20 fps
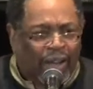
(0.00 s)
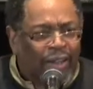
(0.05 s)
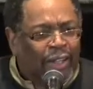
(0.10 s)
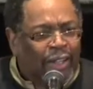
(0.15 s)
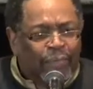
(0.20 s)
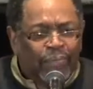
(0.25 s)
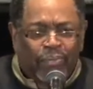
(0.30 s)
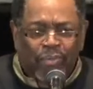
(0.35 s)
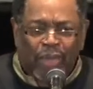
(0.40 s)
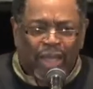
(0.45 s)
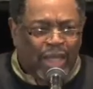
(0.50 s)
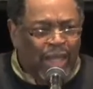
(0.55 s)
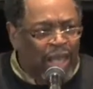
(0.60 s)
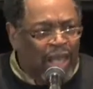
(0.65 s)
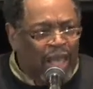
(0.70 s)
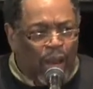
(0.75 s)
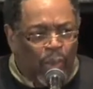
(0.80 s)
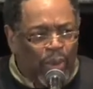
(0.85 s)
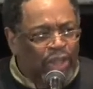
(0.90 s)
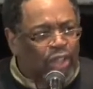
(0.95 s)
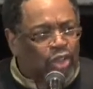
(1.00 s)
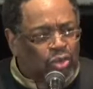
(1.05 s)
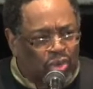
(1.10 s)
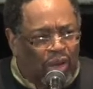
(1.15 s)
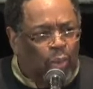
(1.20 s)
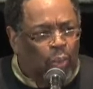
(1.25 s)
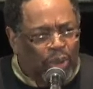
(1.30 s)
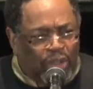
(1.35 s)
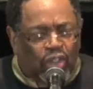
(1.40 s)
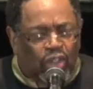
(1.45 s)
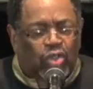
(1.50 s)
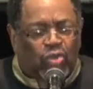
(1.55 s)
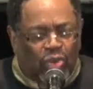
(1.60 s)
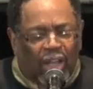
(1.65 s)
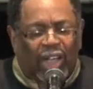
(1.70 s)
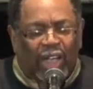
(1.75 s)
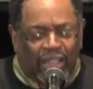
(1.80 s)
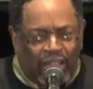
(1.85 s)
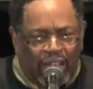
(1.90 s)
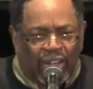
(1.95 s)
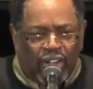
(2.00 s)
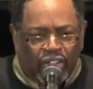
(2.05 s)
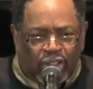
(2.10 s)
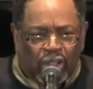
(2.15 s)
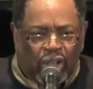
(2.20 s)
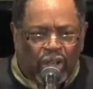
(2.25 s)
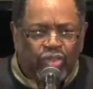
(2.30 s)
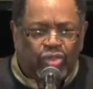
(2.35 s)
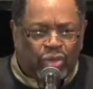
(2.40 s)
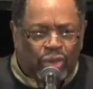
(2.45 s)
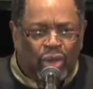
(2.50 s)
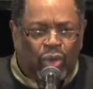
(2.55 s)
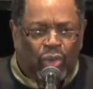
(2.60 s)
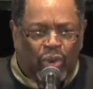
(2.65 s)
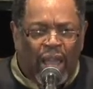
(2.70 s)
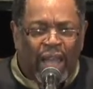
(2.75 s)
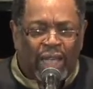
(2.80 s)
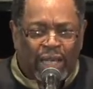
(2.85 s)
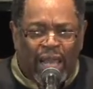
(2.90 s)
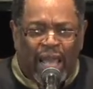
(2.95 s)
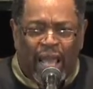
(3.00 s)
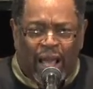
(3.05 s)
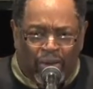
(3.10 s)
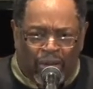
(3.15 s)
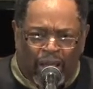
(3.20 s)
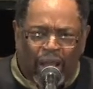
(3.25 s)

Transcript: Uh, yeah, we struggle, we struggling in this country right now.